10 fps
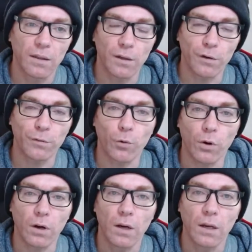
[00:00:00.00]

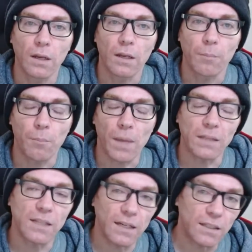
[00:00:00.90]
Therefore,
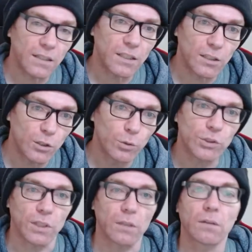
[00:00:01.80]
maintaining the
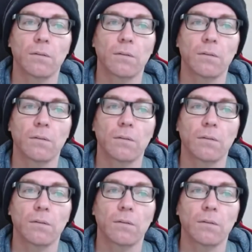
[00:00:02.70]
illusion